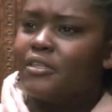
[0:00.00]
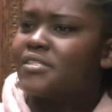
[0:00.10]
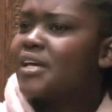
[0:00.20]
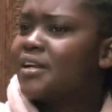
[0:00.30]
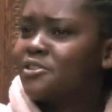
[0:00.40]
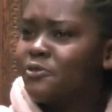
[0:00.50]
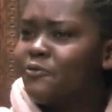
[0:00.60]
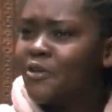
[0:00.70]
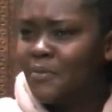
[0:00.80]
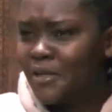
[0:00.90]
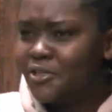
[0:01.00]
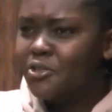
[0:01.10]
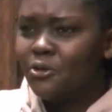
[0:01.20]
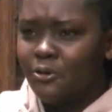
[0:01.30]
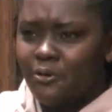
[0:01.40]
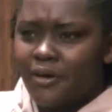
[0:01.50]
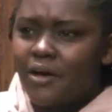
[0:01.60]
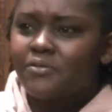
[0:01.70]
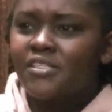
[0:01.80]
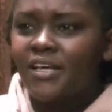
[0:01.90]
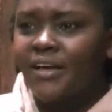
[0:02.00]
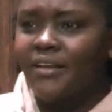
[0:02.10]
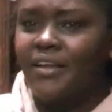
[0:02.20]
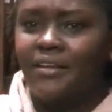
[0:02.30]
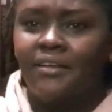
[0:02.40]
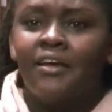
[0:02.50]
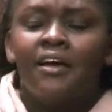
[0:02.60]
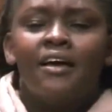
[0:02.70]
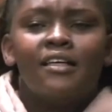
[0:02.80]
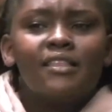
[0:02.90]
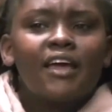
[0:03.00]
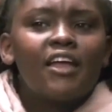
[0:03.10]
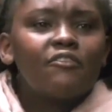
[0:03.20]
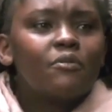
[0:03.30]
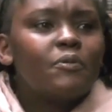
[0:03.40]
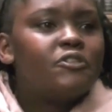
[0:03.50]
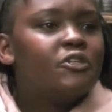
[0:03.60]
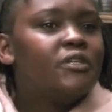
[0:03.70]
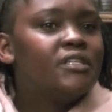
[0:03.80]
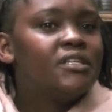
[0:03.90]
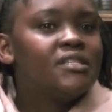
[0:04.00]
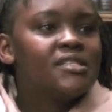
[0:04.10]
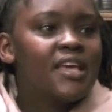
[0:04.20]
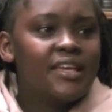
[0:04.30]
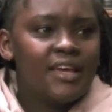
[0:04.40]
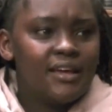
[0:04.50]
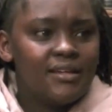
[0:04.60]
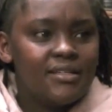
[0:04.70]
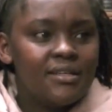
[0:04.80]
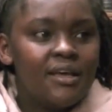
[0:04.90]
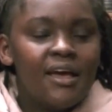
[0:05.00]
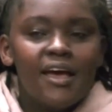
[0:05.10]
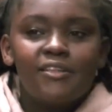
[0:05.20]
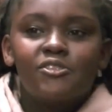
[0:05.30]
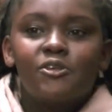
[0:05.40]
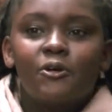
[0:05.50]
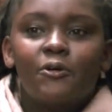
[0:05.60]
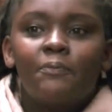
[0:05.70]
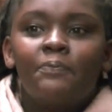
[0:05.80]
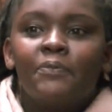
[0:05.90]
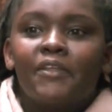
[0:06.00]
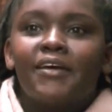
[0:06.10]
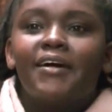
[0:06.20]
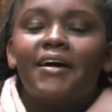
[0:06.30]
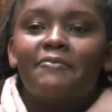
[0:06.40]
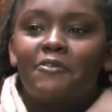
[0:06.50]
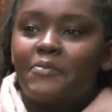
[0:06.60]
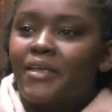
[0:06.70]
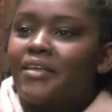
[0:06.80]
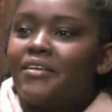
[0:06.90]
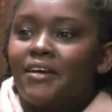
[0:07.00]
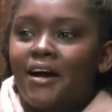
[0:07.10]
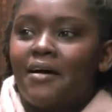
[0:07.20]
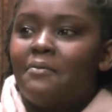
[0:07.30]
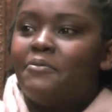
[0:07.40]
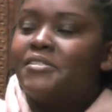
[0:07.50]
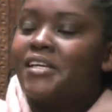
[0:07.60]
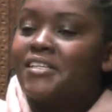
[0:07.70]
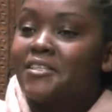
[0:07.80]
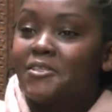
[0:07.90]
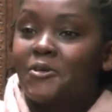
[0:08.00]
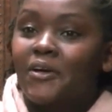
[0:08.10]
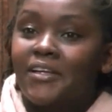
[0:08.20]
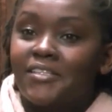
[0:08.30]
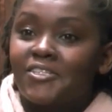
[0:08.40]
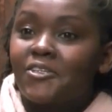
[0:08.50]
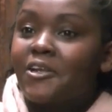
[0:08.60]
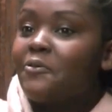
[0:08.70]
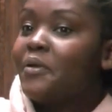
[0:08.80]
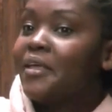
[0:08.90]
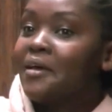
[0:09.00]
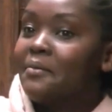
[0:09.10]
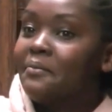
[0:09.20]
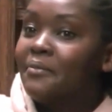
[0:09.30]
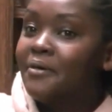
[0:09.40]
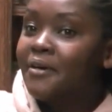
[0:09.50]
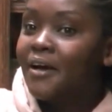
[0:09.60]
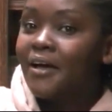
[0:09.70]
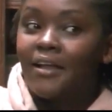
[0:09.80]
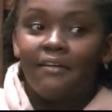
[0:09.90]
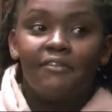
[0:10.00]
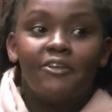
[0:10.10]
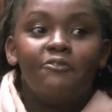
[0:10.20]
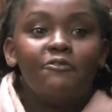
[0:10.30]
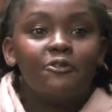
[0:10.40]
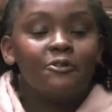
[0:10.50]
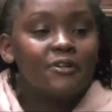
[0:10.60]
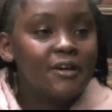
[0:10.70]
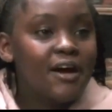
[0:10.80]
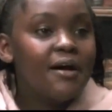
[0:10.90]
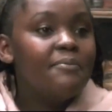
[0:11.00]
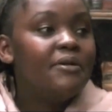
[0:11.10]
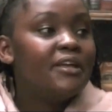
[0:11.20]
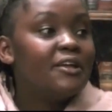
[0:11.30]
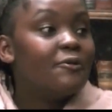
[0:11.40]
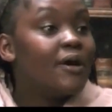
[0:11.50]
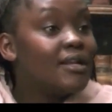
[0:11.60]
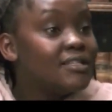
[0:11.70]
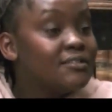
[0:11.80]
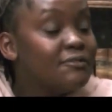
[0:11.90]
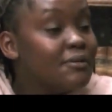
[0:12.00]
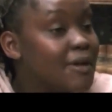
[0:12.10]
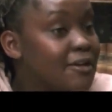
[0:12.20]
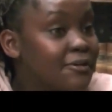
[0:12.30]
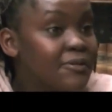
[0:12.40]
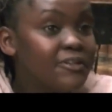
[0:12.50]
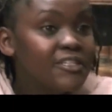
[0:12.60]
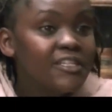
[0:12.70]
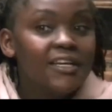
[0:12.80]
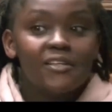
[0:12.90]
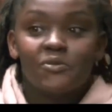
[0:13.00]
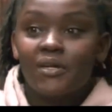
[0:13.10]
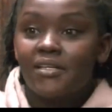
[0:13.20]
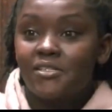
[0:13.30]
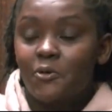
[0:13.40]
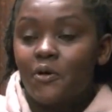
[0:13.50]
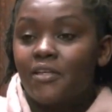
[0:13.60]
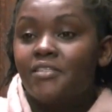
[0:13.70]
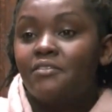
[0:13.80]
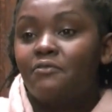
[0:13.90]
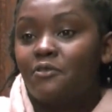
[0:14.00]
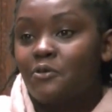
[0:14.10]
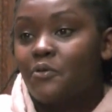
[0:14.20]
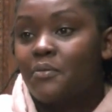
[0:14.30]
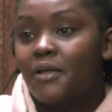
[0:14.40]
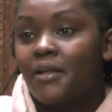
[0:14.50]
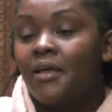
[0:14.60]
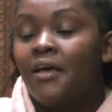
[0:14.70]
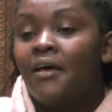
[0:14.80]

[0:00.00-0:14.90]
the status of women too outside and the kind of opportunities they get. And so for me, starting this organization now became an avenue for bringing equality for my community as well as equality for the women